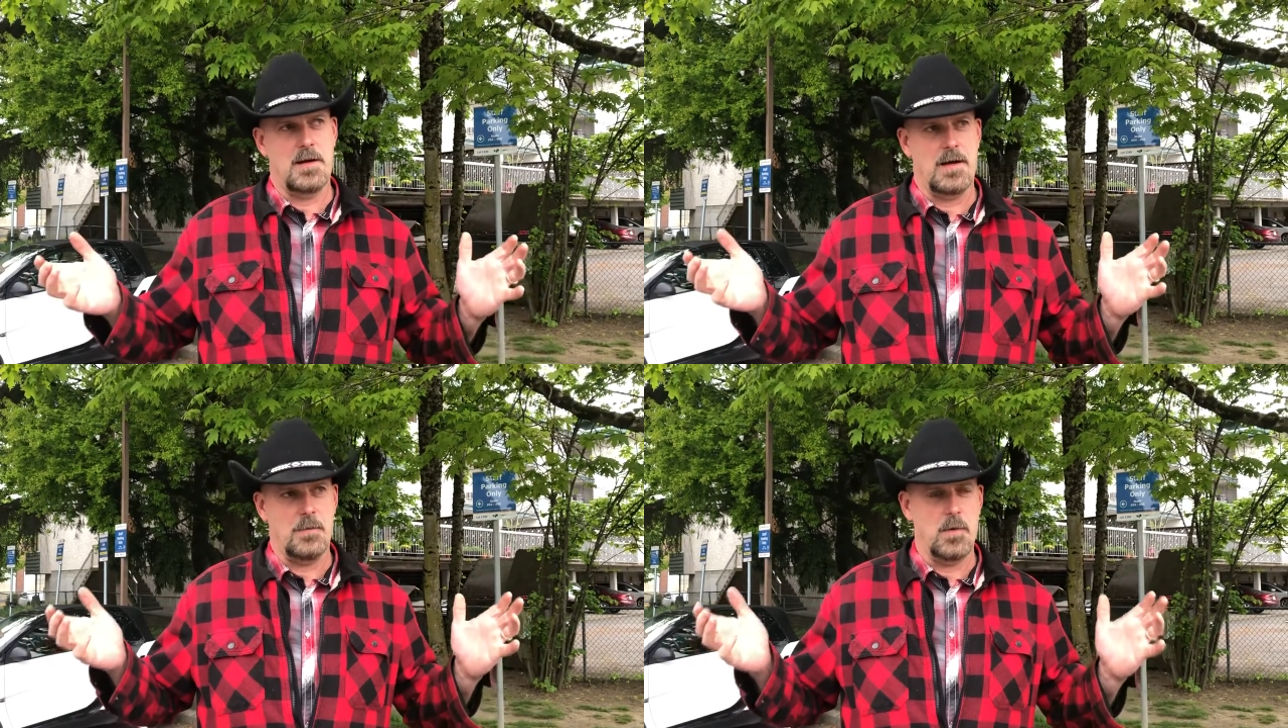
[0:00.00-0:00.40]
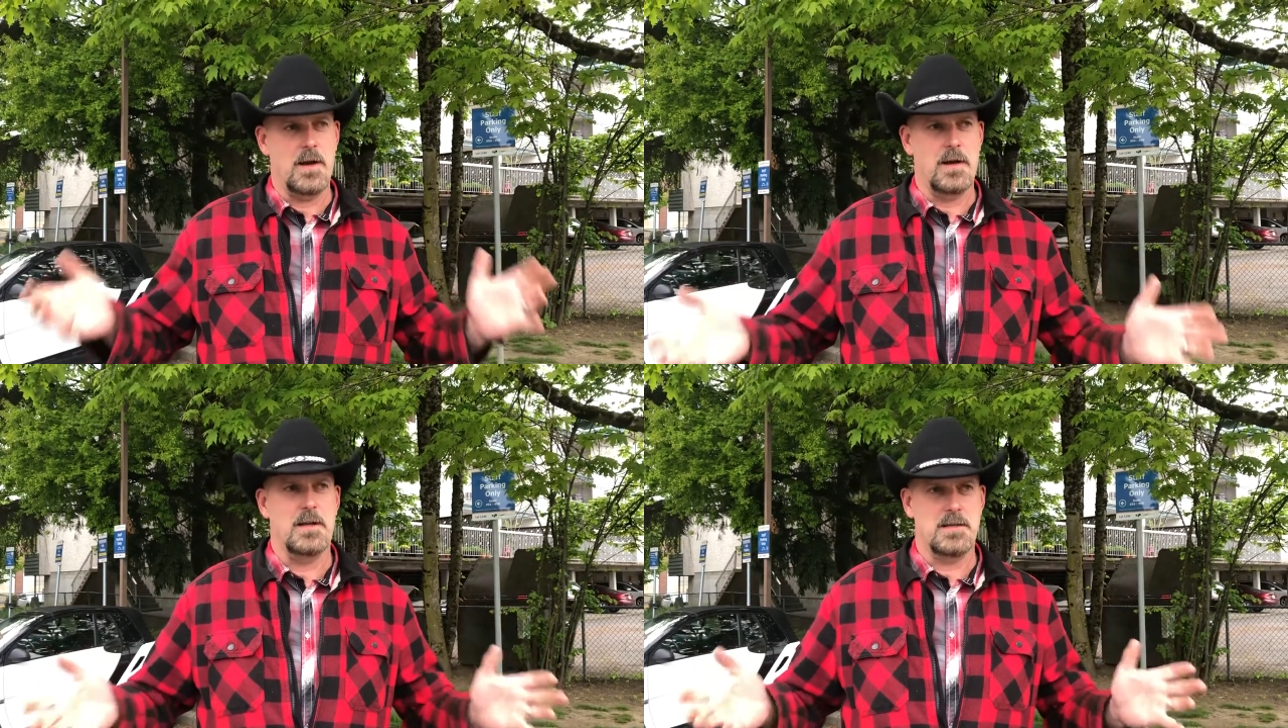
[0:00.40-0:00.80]
I
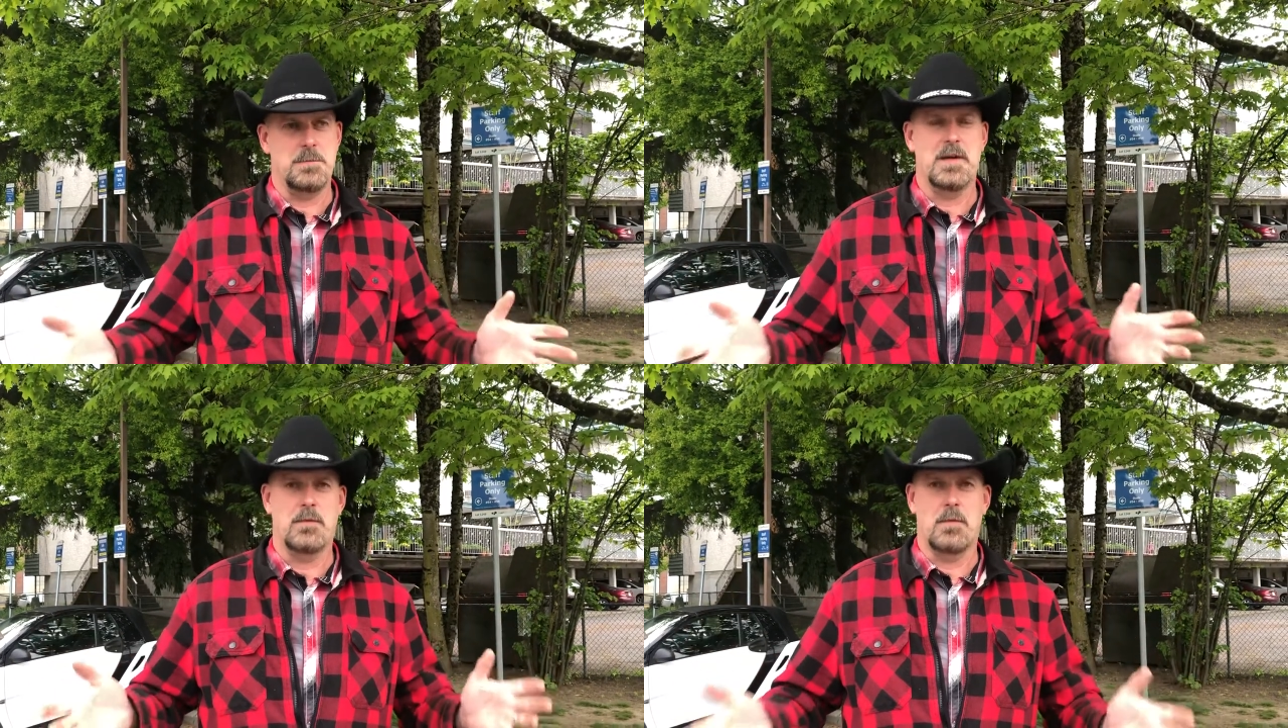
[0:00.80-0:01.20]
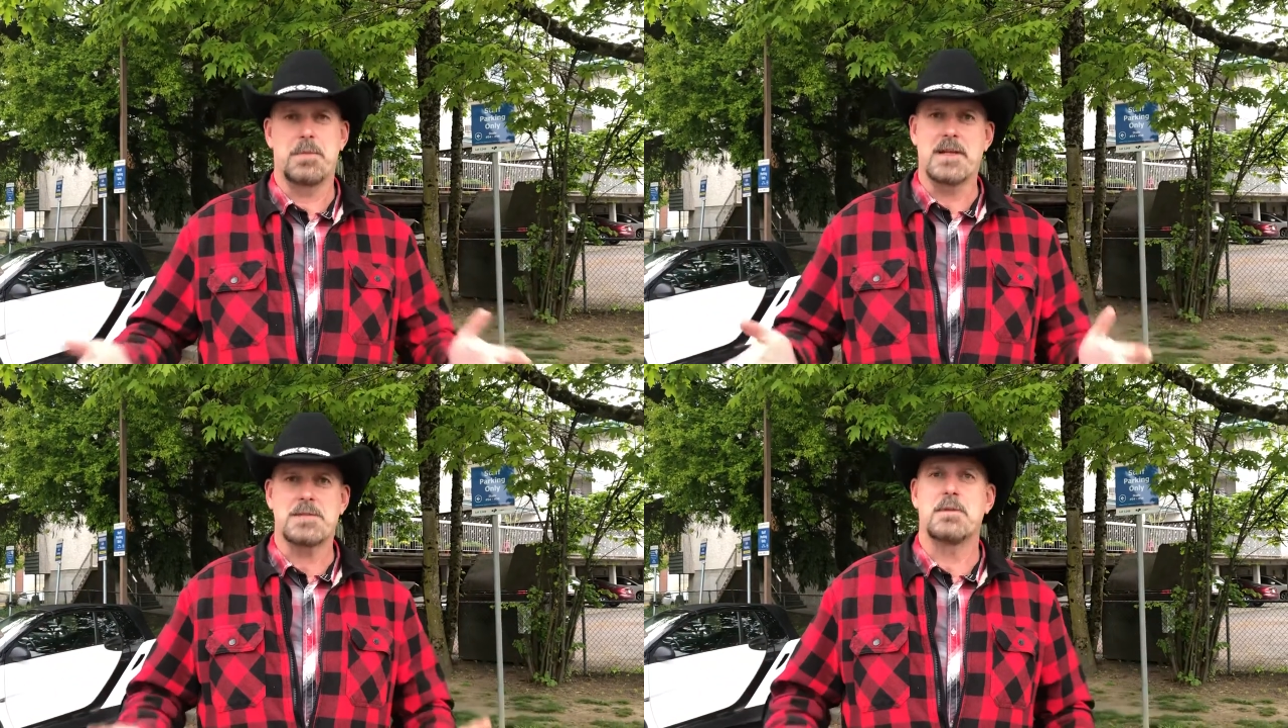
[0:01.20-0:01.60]
wanted it to be a
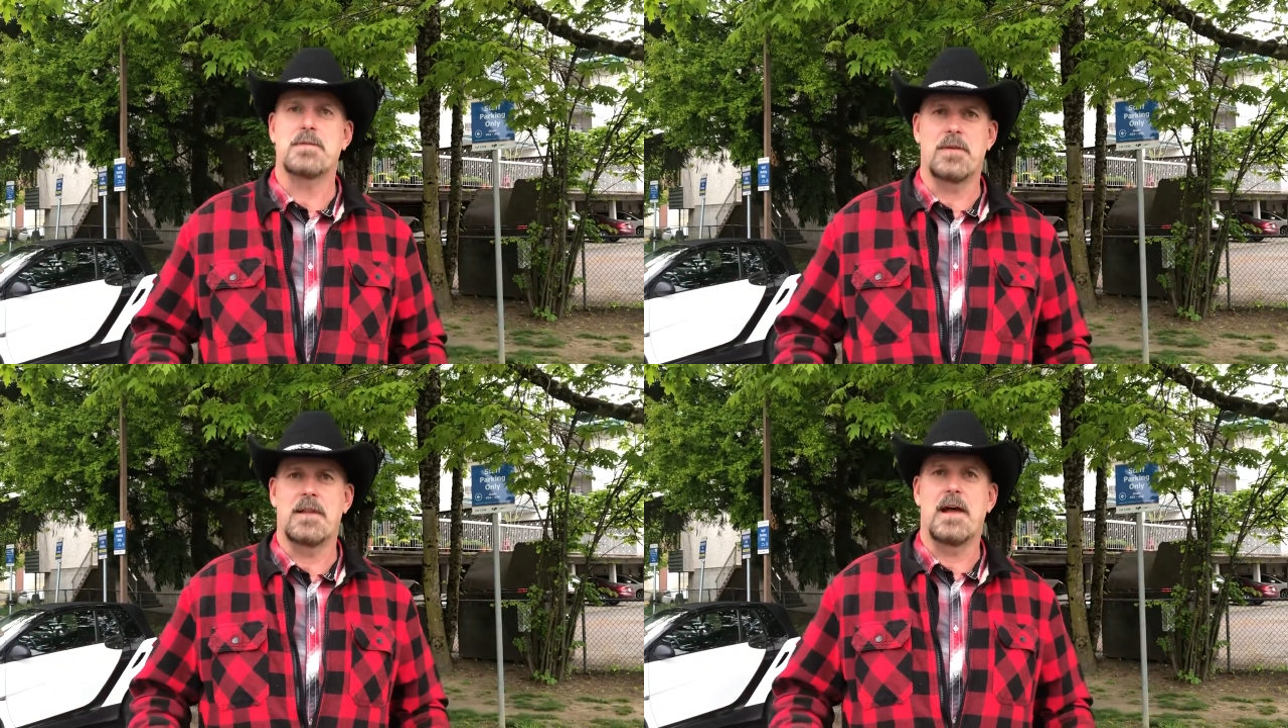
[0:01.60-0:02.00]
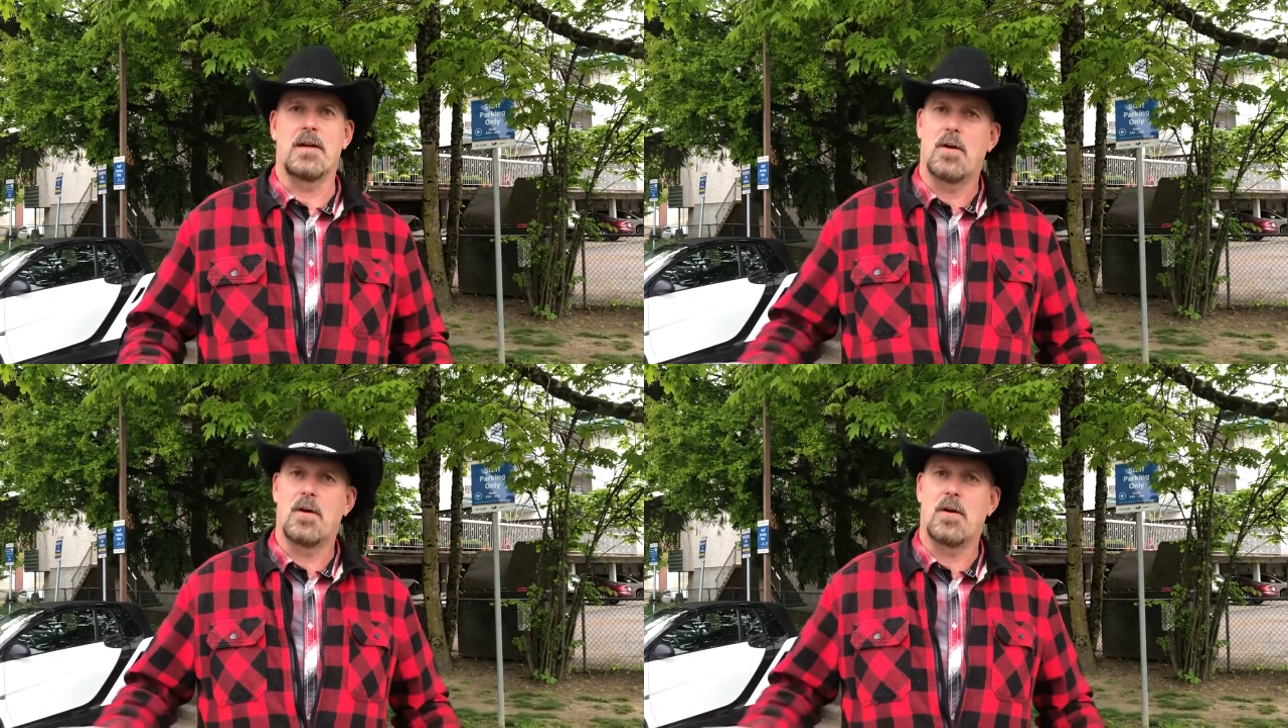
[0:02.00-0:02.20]
replacement for that.